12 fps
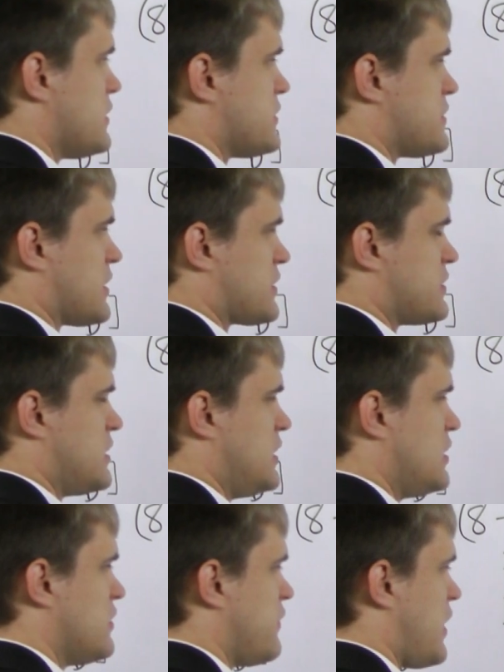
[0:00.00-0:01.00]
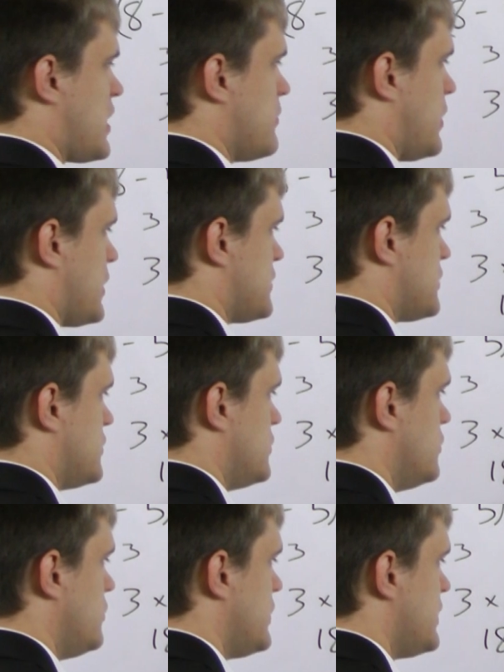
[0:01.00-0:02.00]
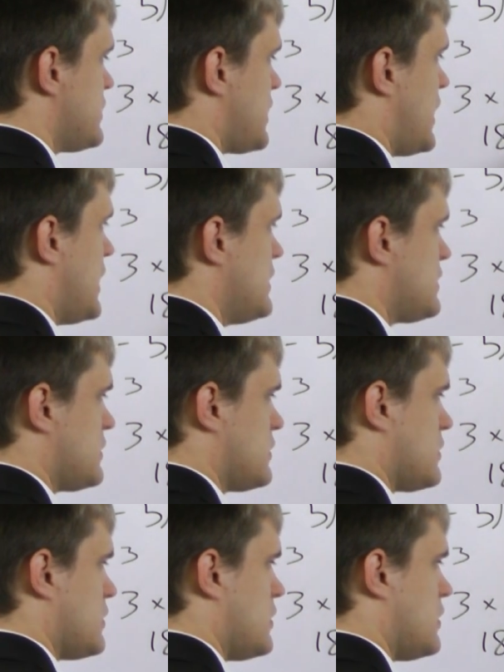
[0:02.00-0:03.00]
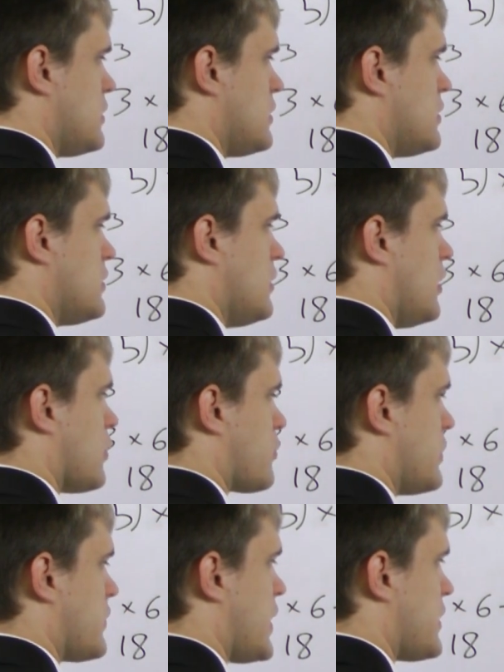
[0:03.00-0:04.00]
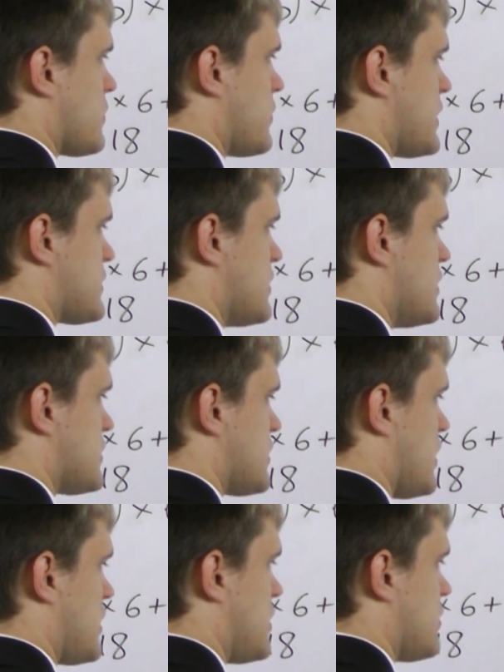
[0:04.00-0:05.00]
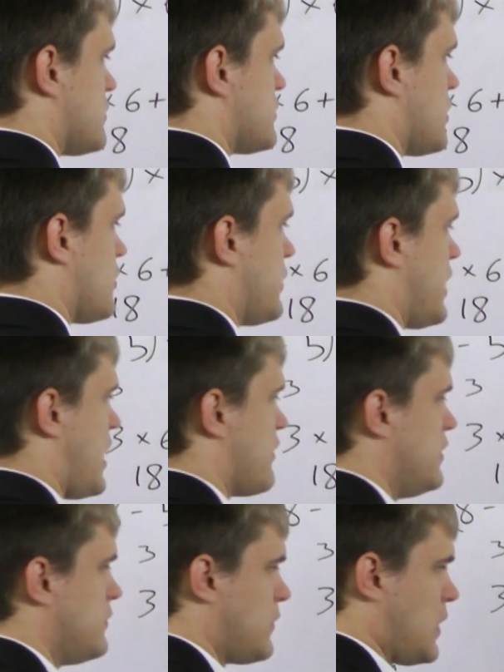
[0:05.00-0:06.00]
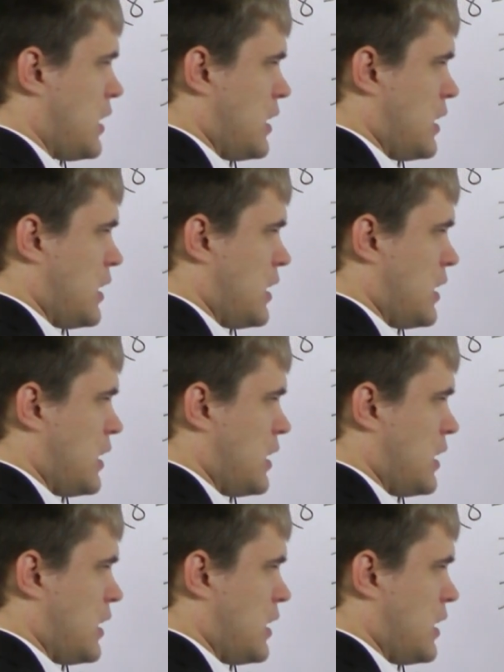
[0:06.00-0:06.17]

sixteen divided by two is eight. I'll rewrite the rest of this on here so that we have it.